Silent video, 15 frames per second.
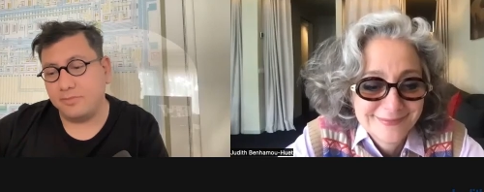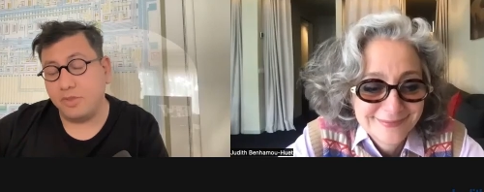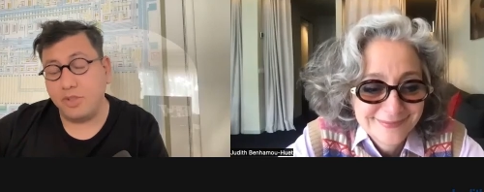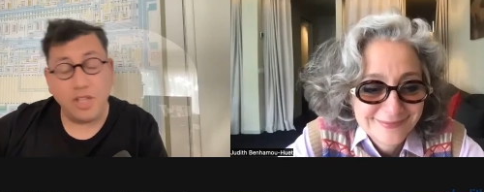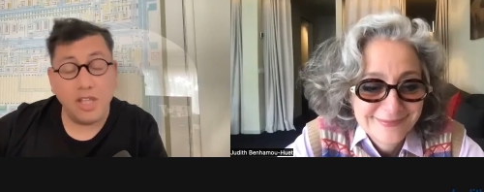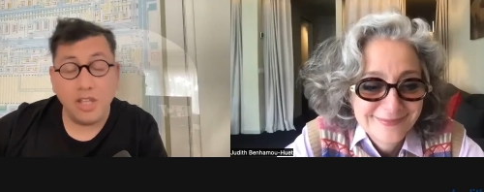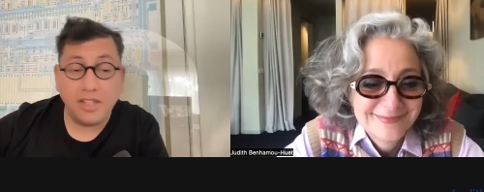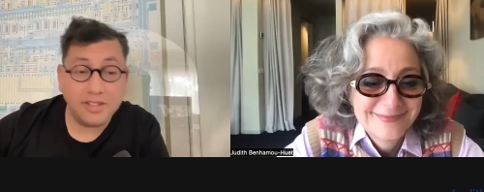
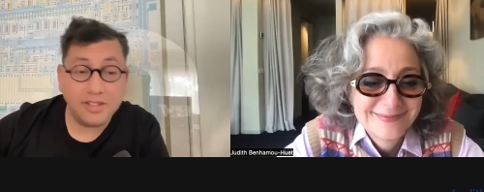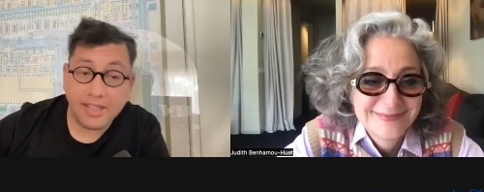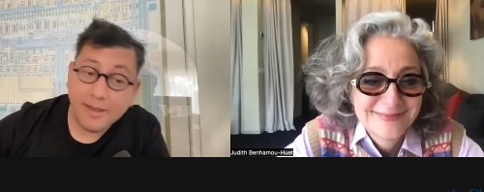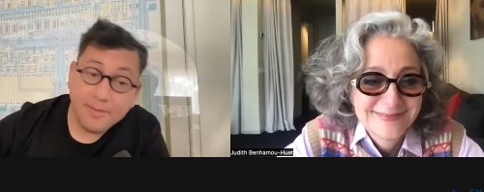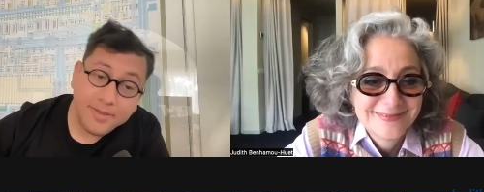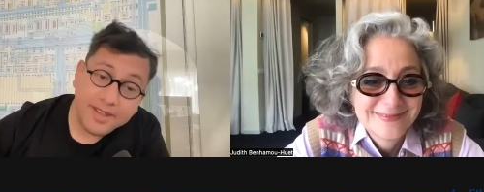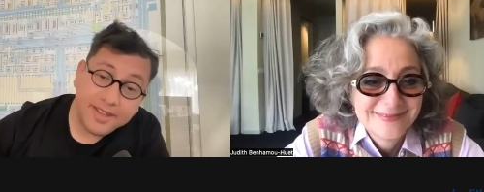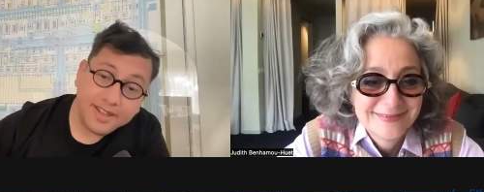Speaker 1: it
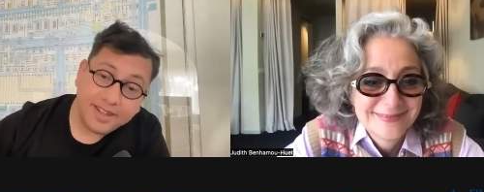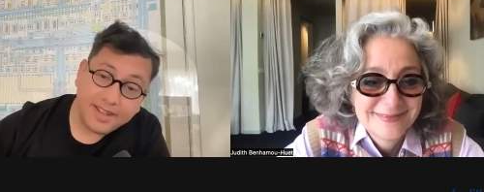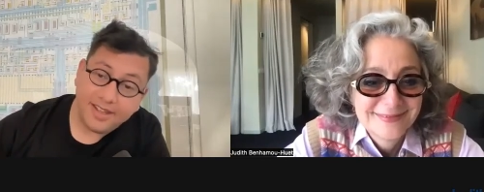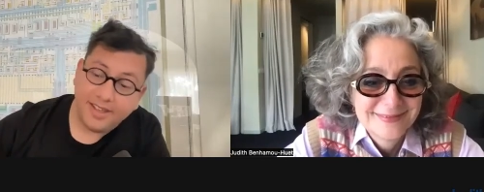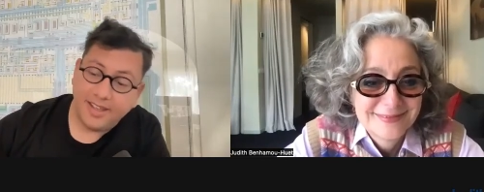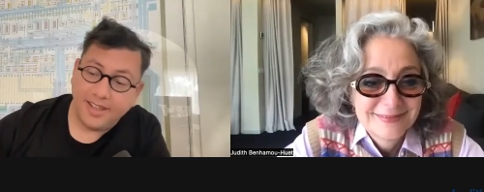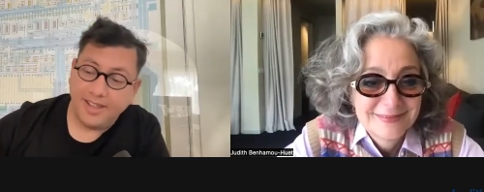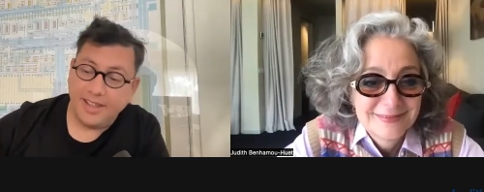can be
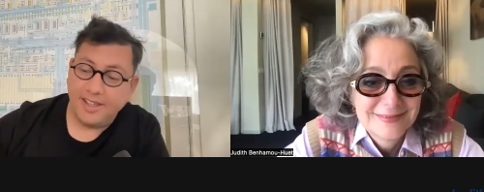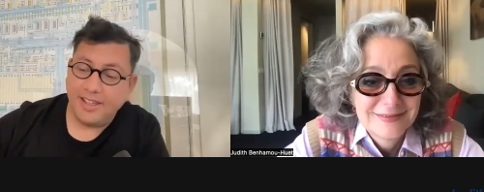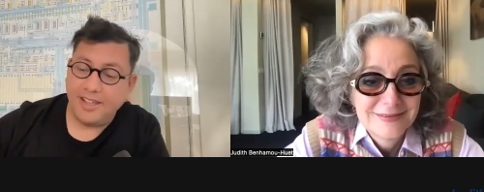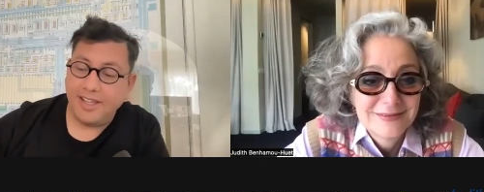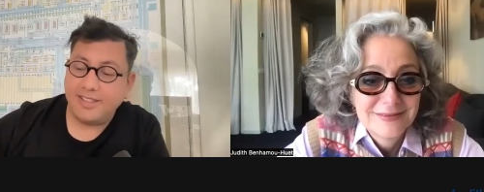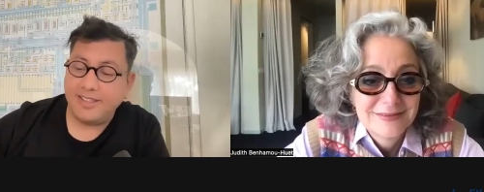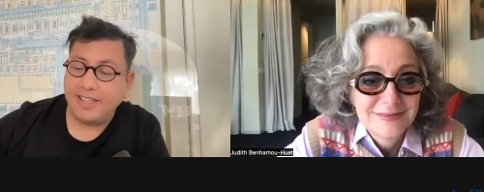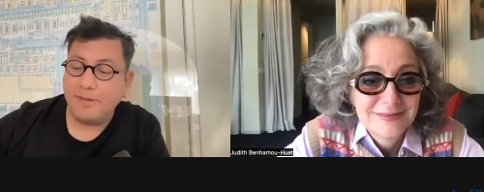
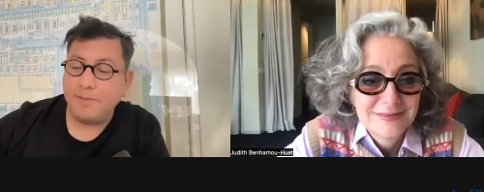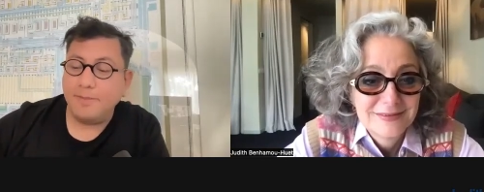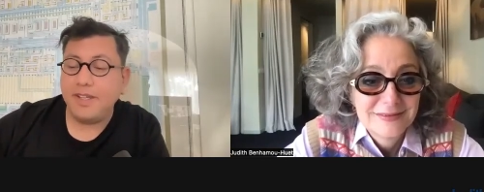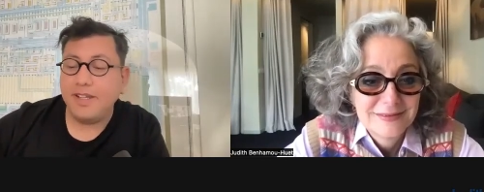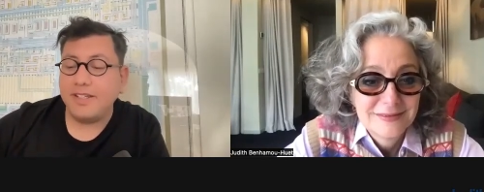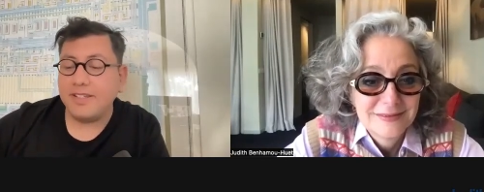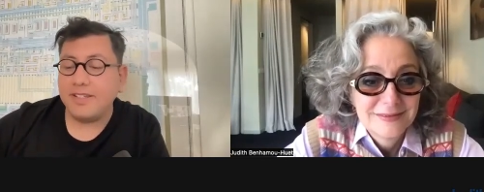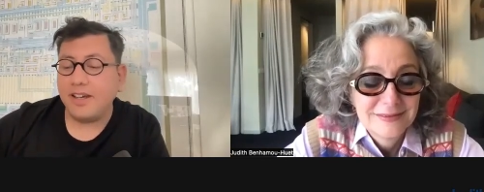it can
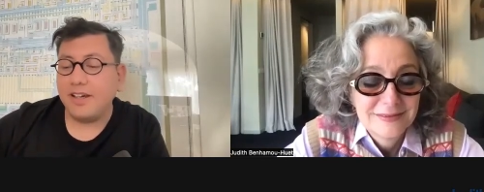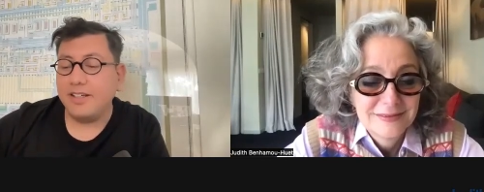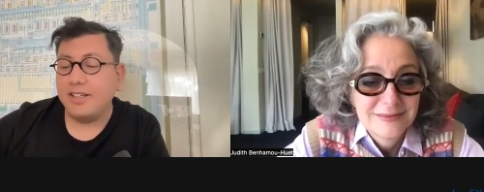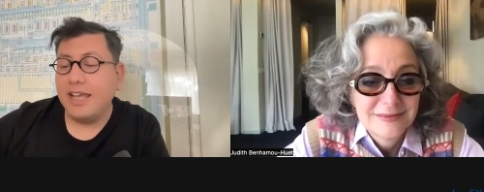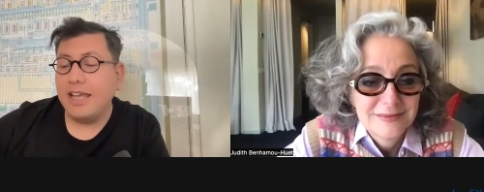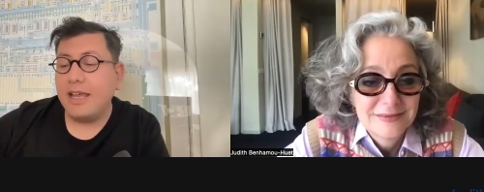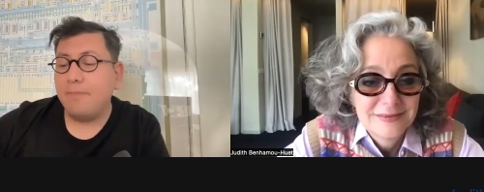be it's art